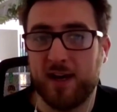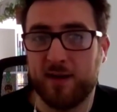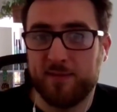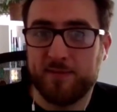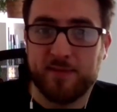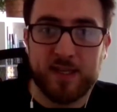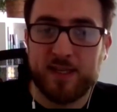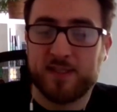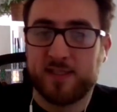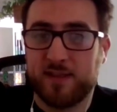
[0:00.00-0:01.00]
I'm
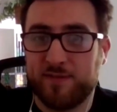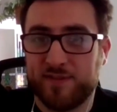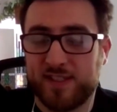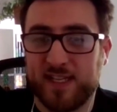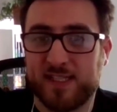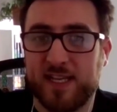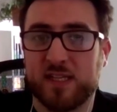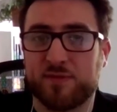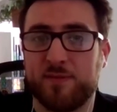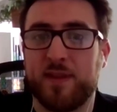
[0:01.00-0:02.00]
6
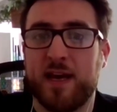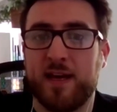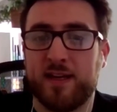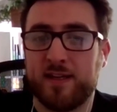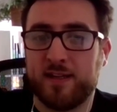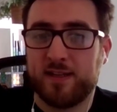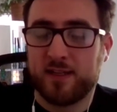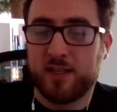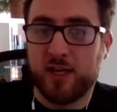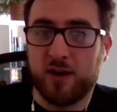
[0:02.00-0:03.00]
years from there.
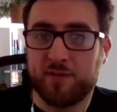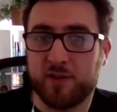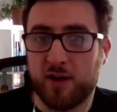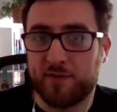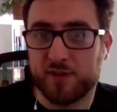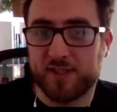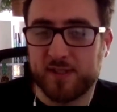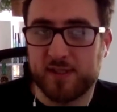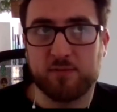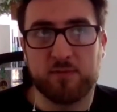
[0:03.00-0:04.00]
I've
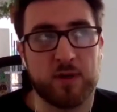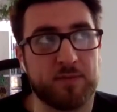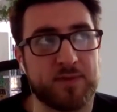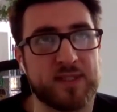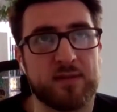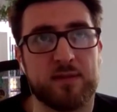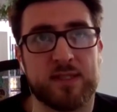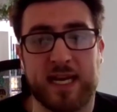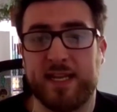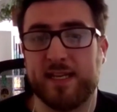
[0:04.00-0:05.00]
got well,
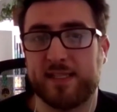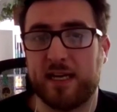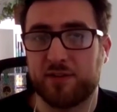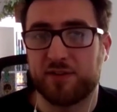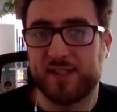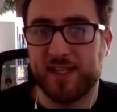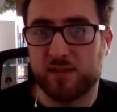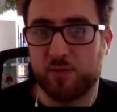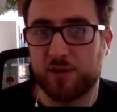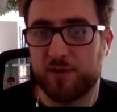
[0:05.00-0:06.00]
10 years now. I've got 6
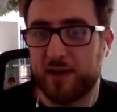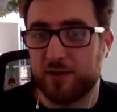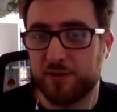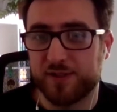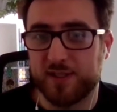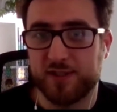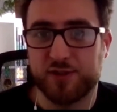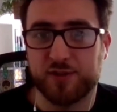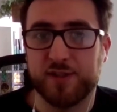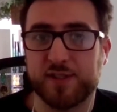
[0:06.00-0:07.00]
world records in
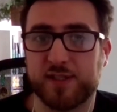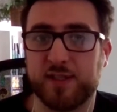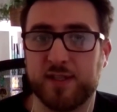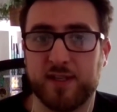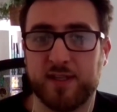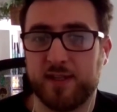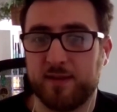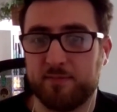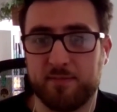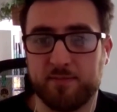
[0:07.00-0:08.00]
endurance and
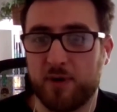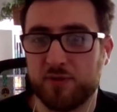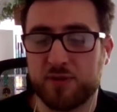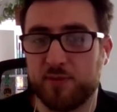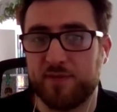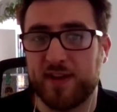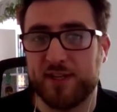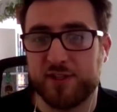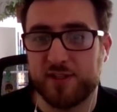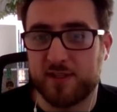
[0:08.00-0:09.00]
multiple adventures